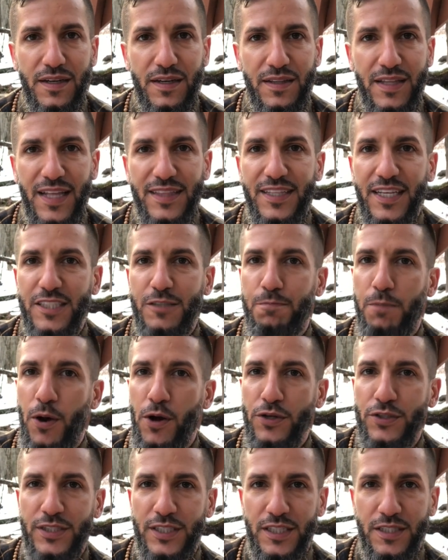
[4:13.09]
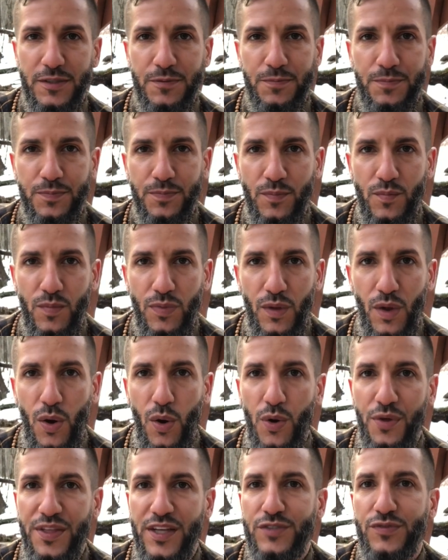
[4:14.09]
that this person
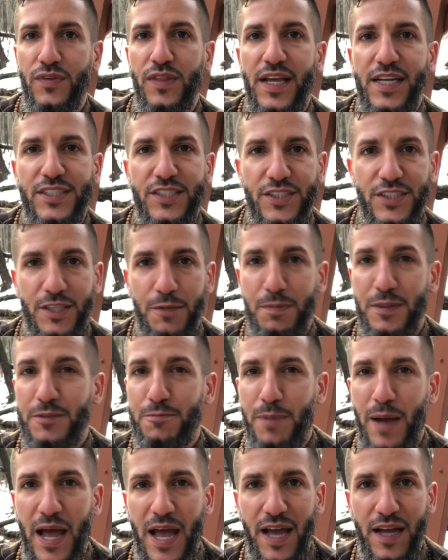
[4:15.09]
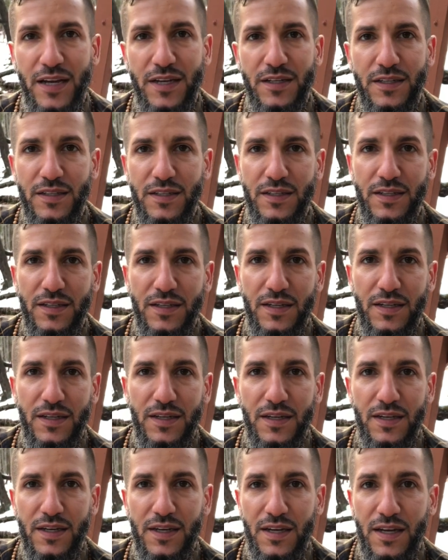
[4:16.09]
or this relationship is bad.
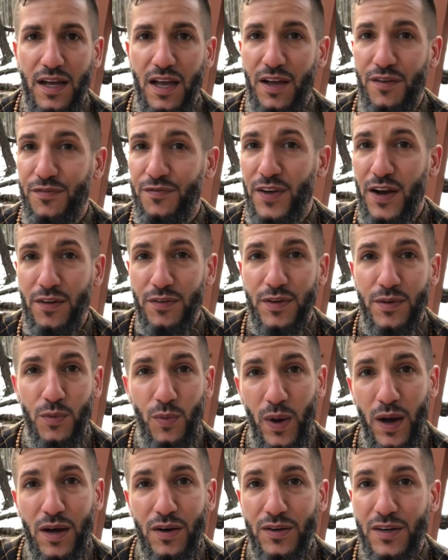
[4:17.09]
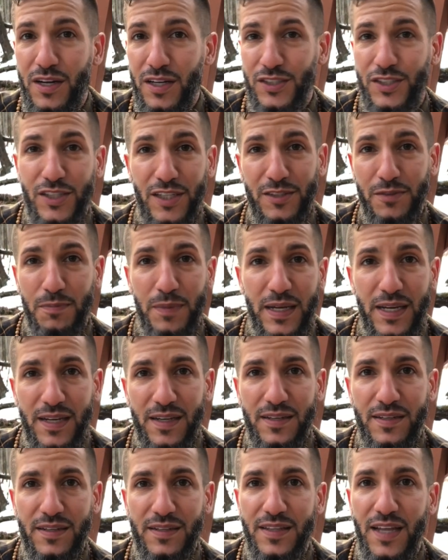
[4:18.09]
It very well could just
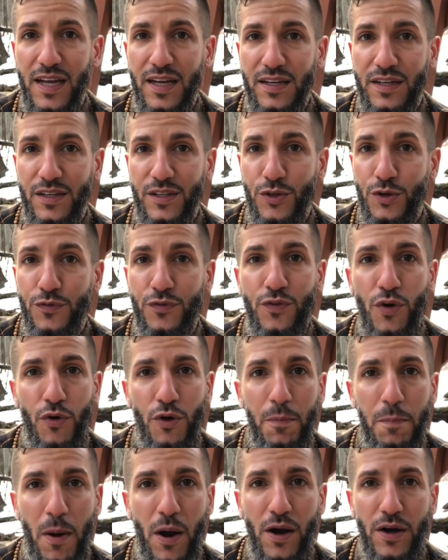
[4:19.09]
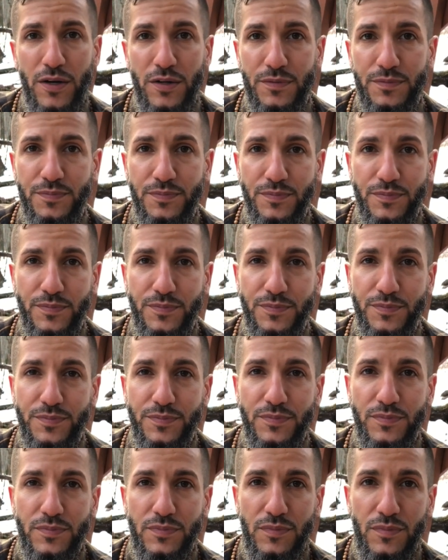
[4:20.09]
mean that you've grown apart.
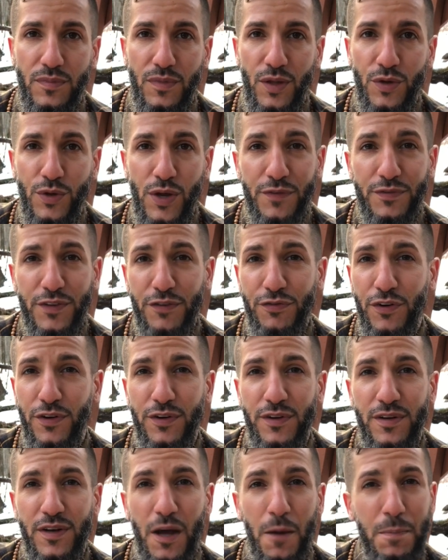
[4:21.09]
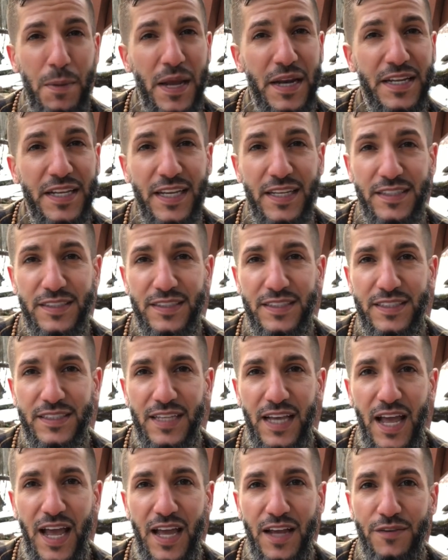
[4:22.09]
You have different opinions
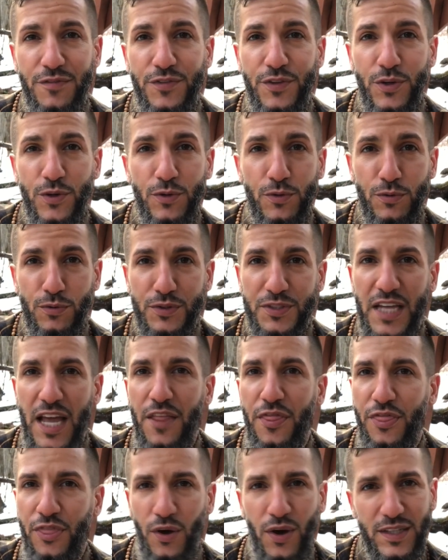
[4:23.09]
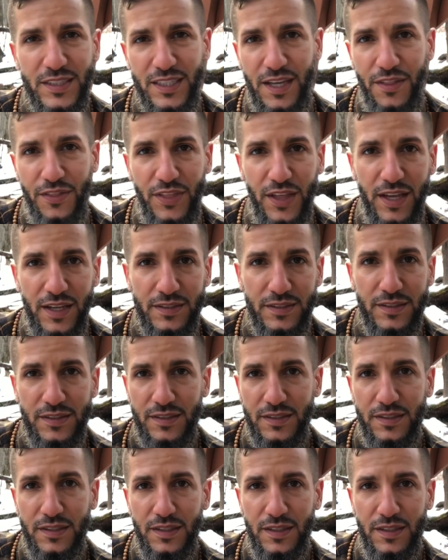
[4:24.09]
and views and thoughts on things,